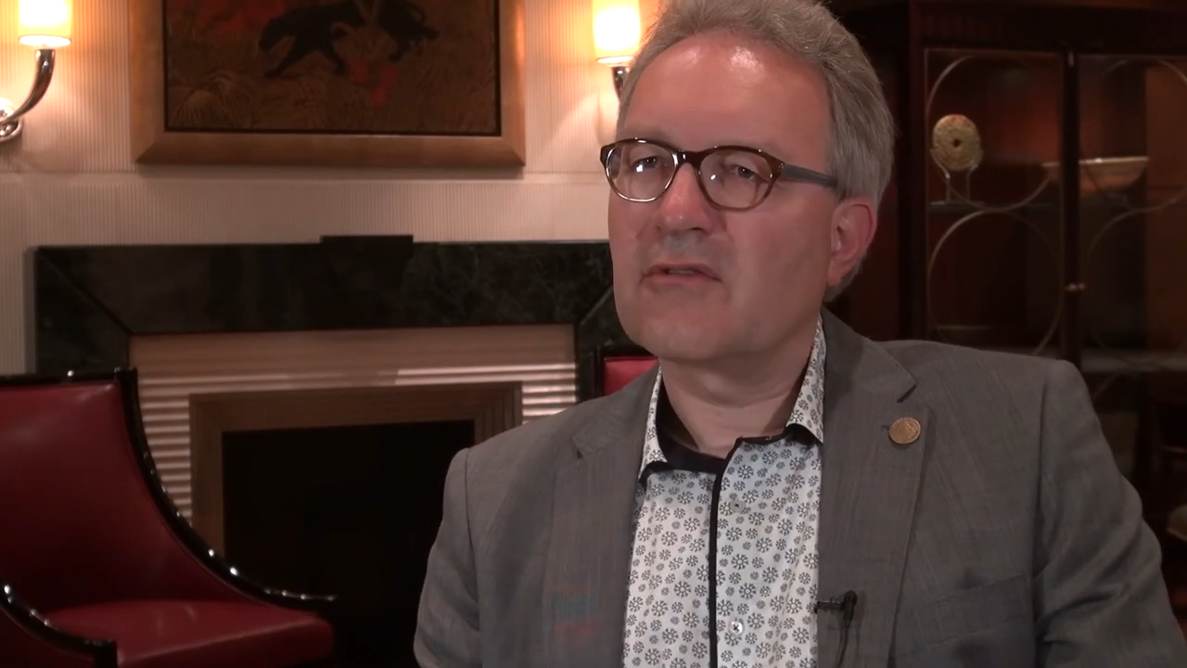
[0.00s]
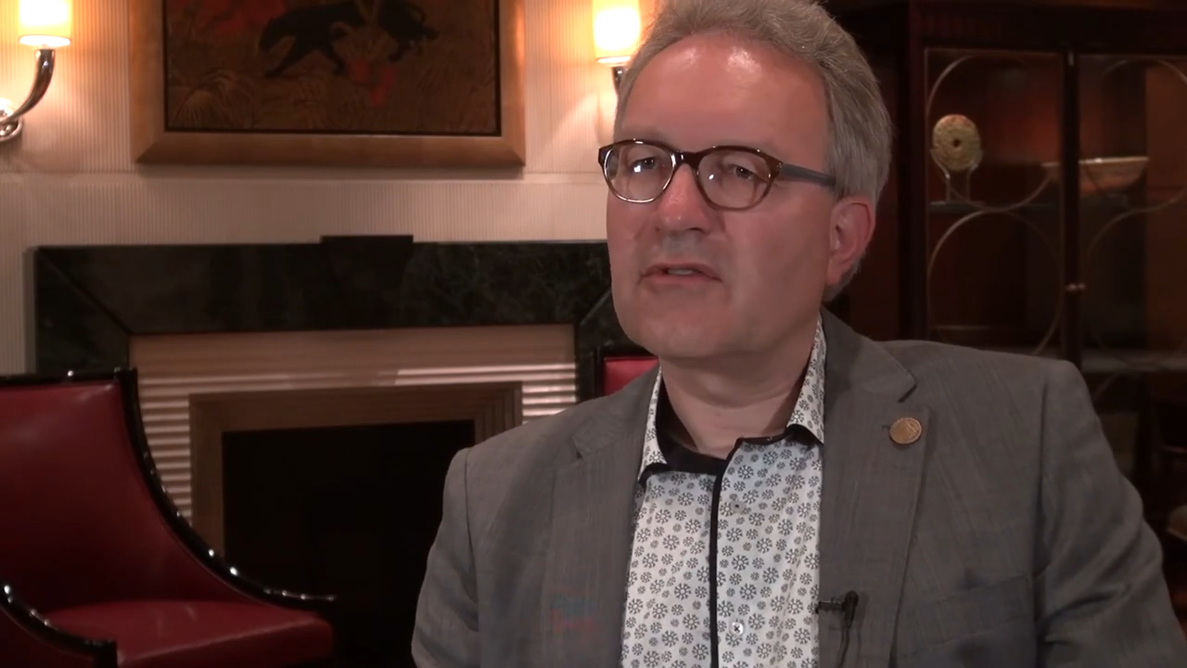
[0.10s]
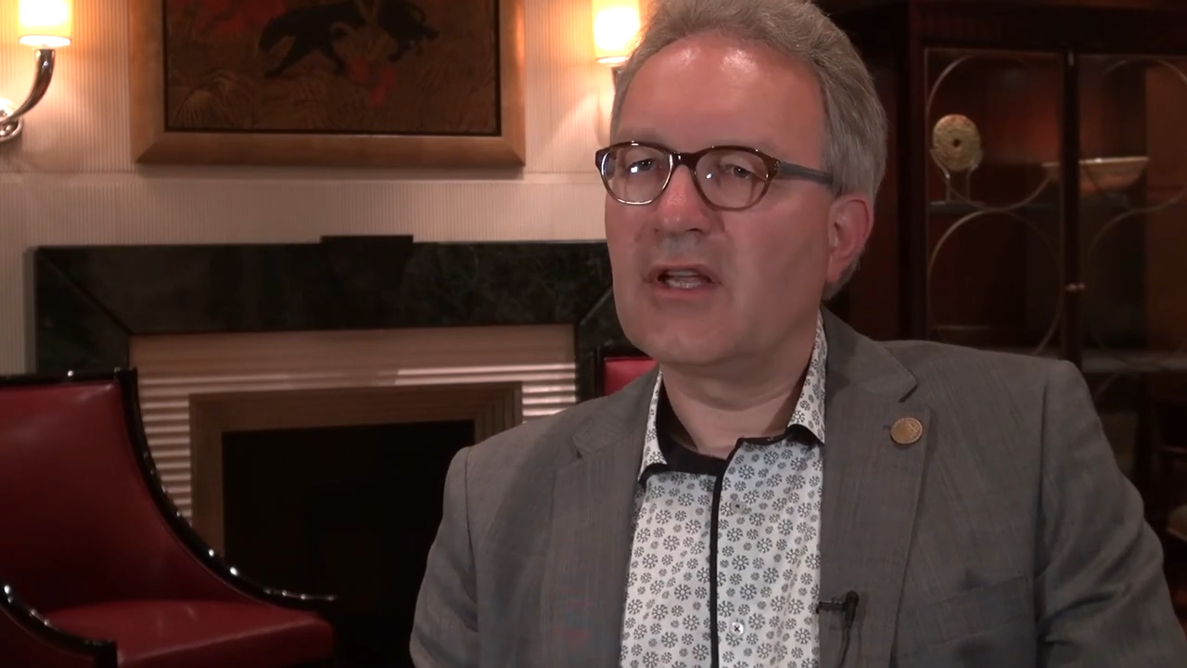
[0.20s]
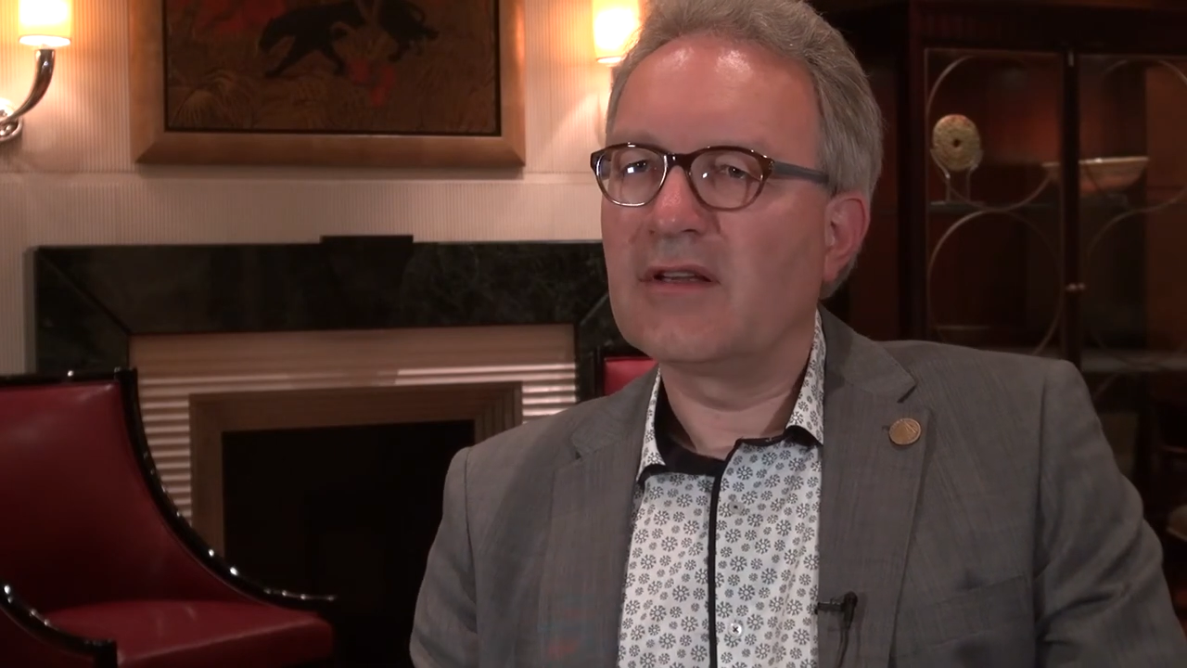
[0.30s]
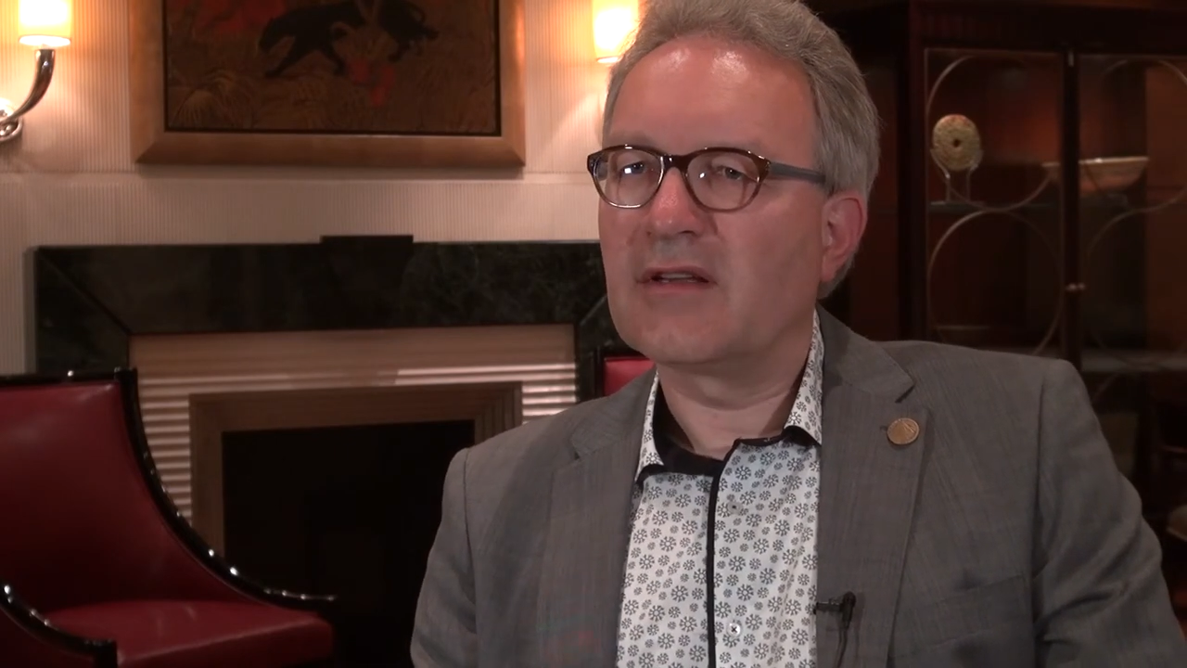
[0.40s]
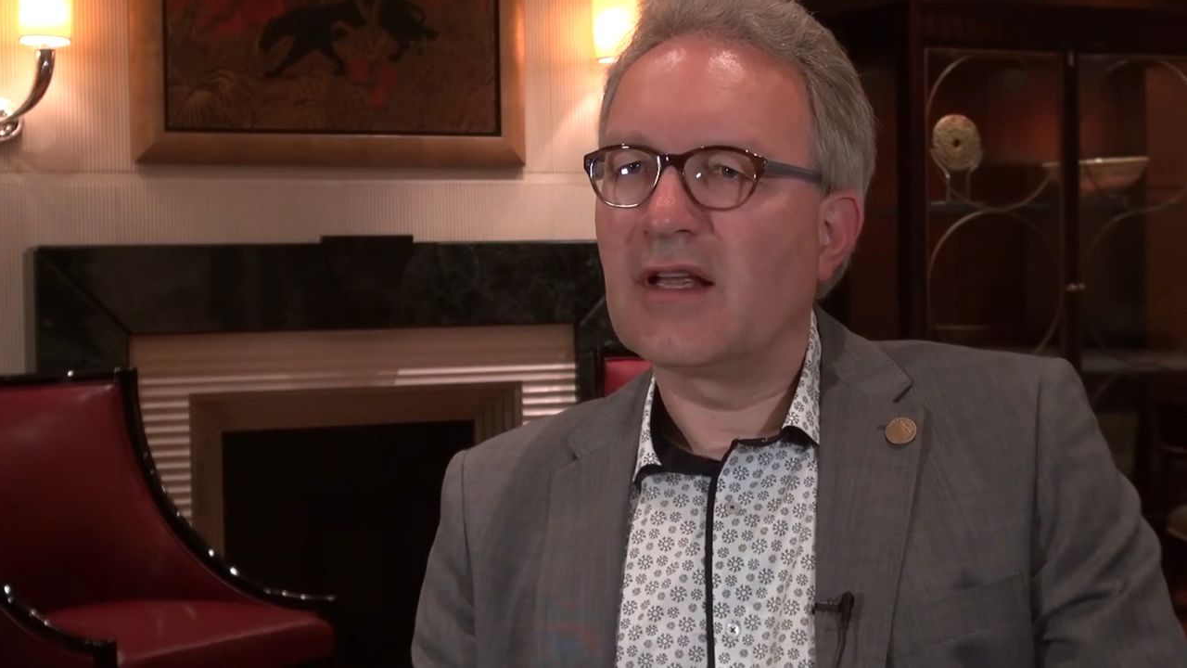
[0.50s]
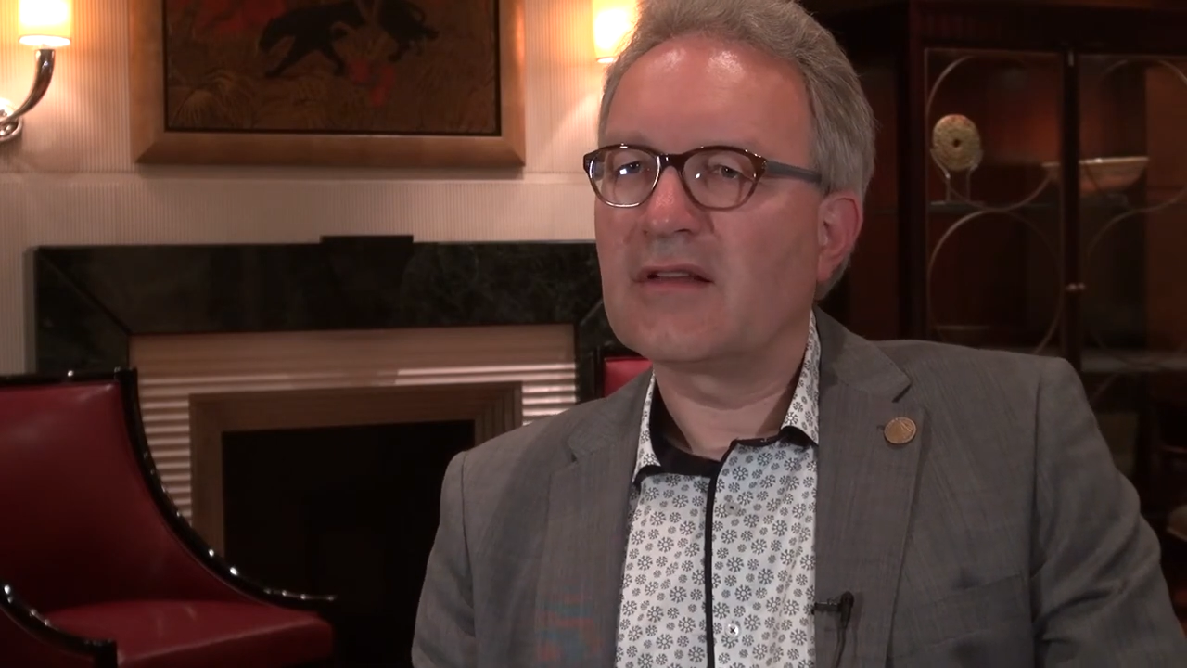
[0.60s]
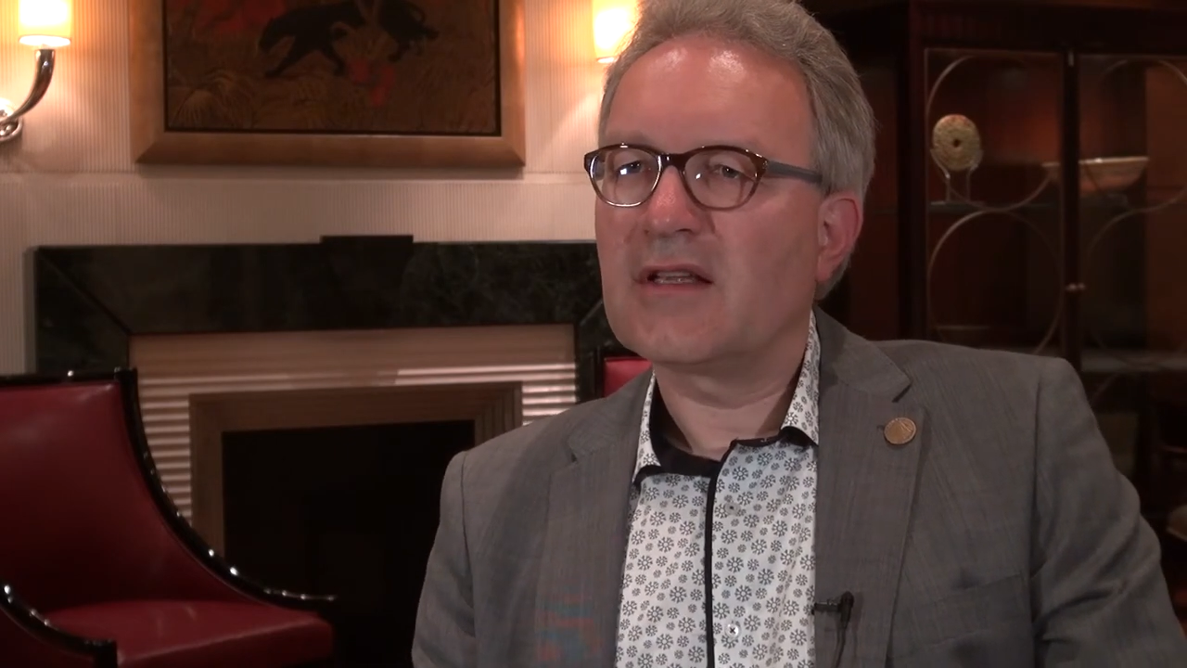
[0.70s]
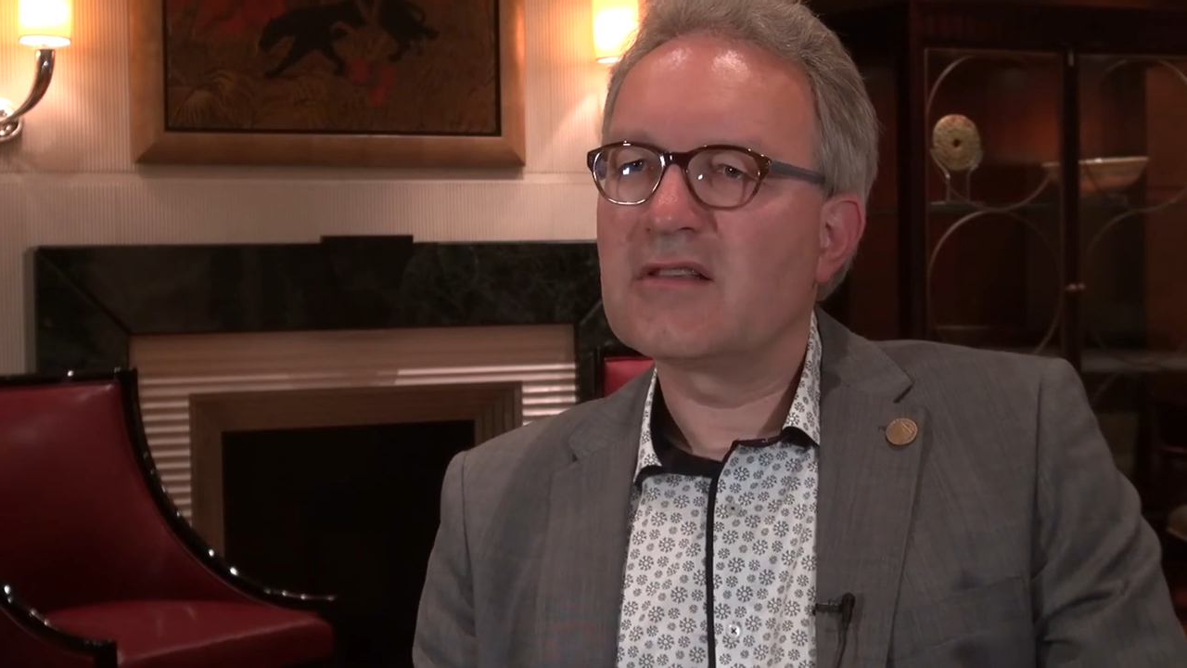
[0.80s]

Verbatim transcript: of the internet